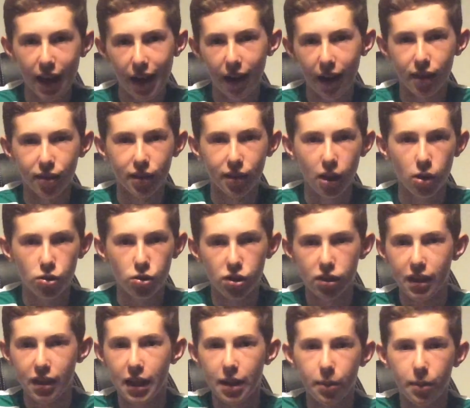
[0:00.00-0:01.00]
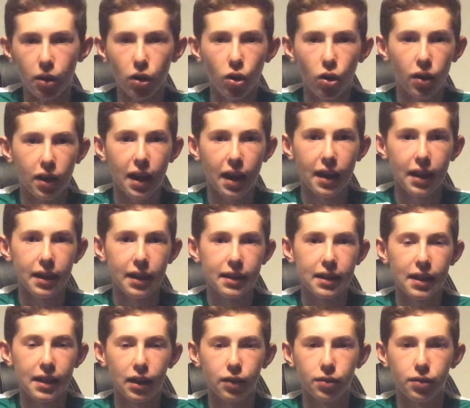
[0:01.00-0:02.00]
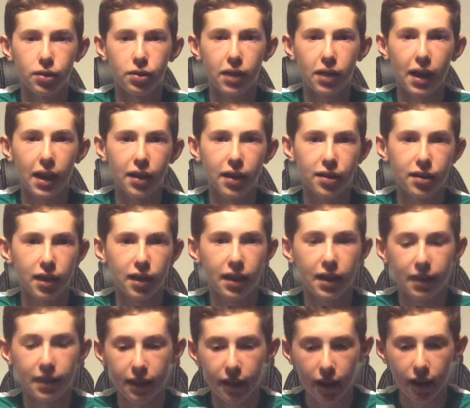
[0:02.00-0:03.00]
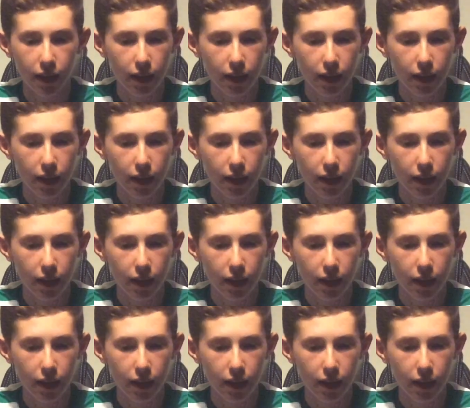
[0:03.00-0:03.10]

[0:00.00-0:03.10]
and his coaching team will look at in the next few days, and